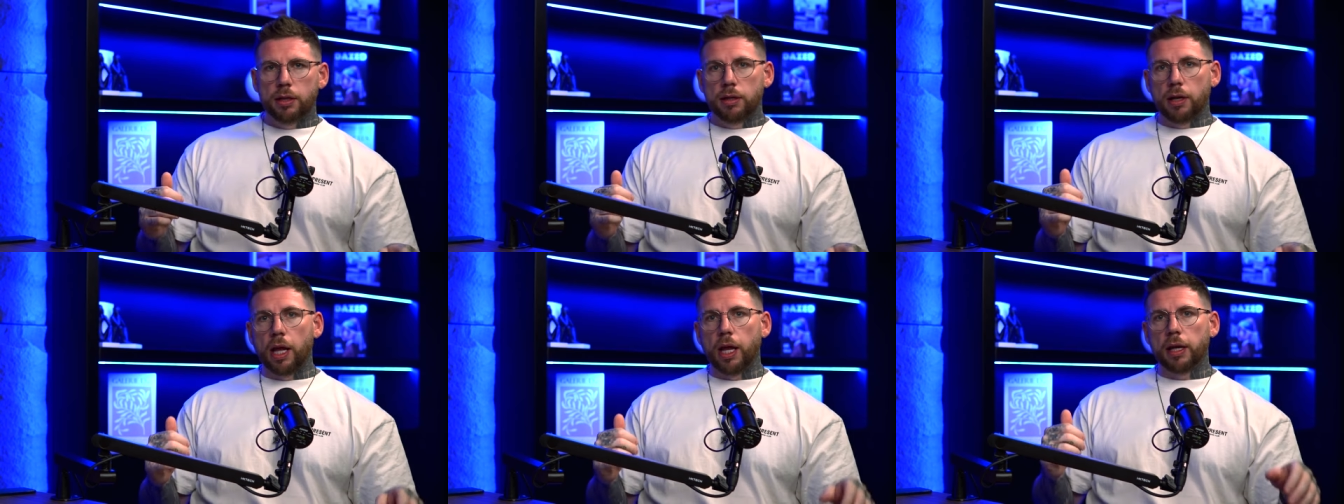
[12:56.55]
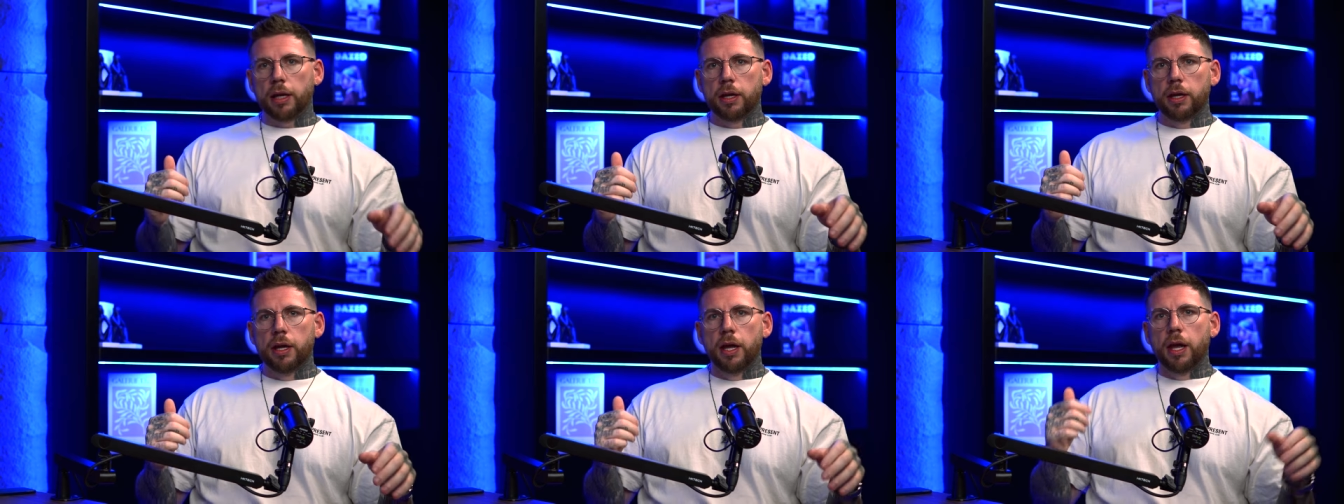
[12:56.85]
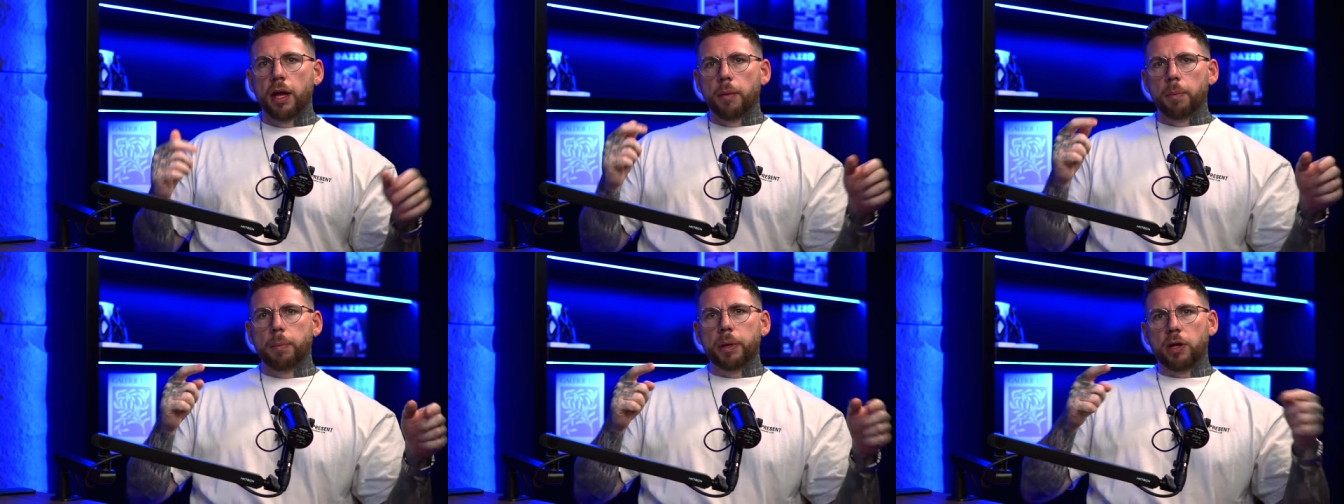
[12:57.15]
like,
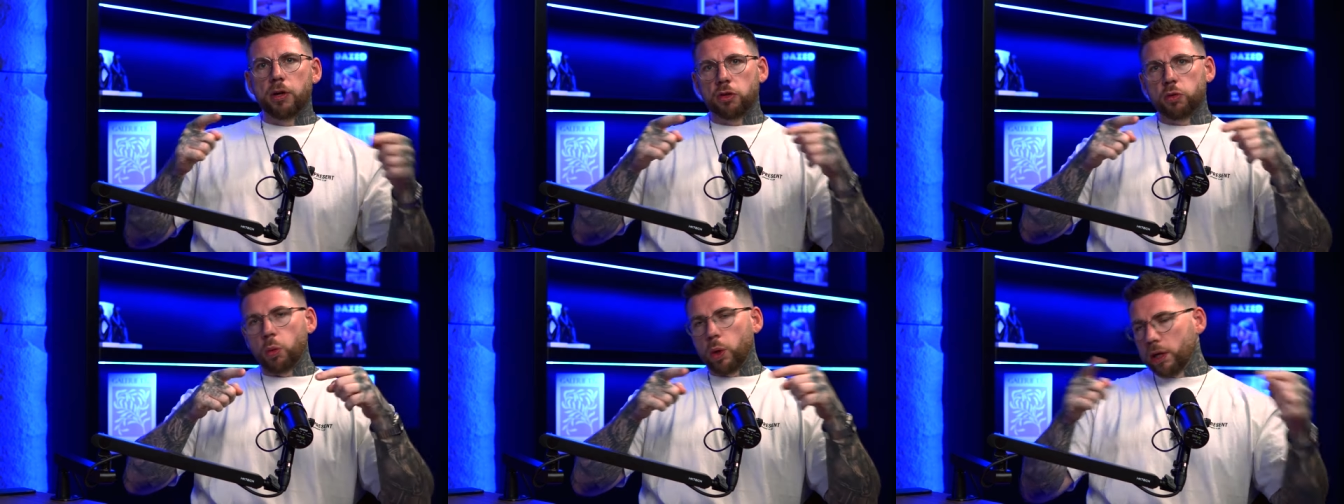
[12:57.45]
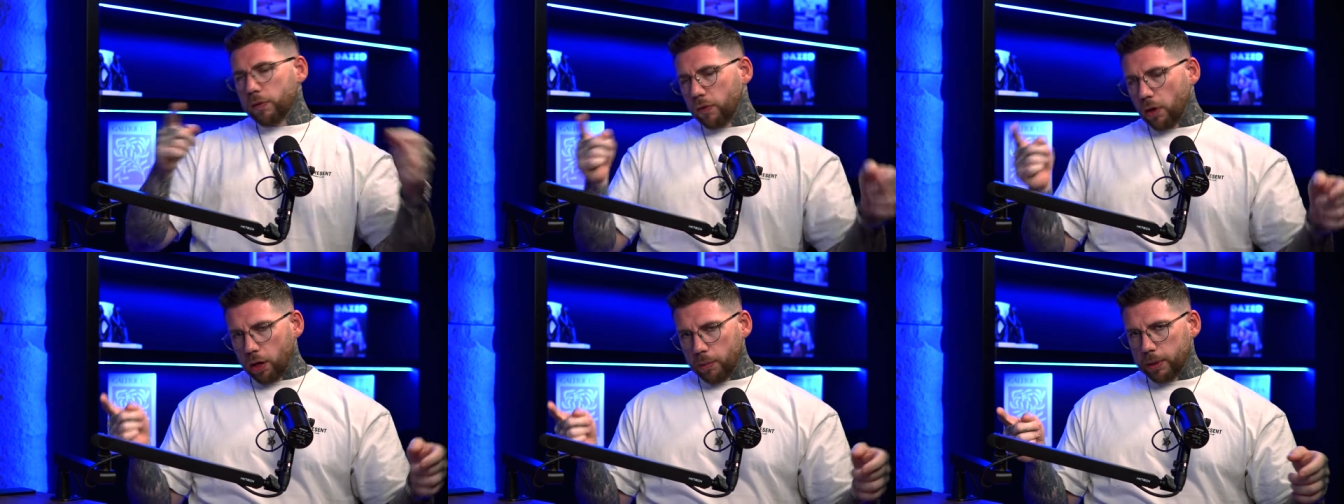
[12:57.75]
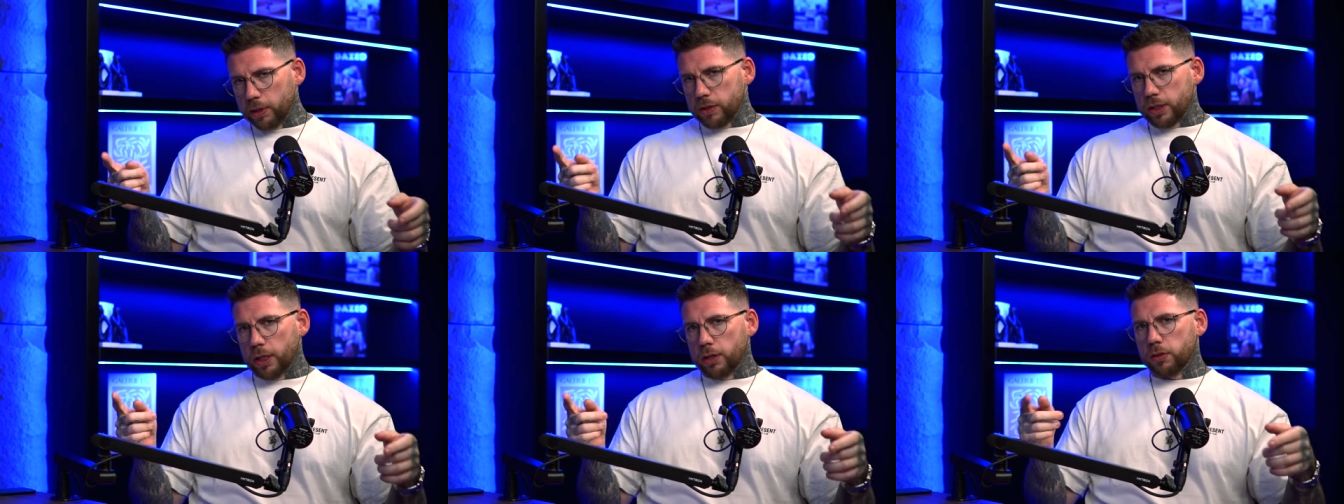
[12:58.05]
because we've got a
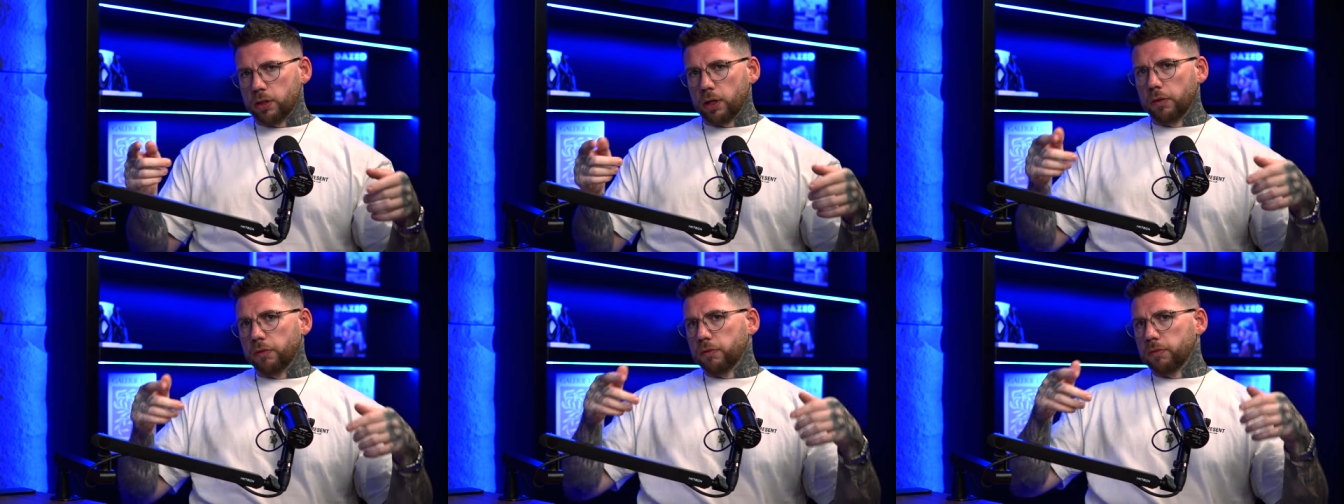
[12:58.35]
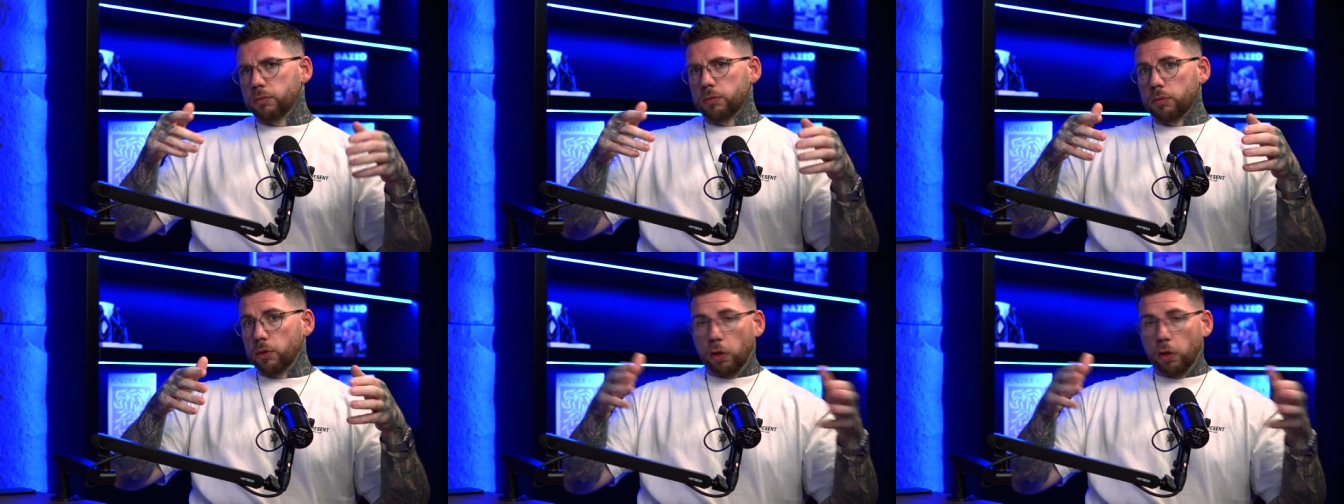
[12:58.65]
business that, have,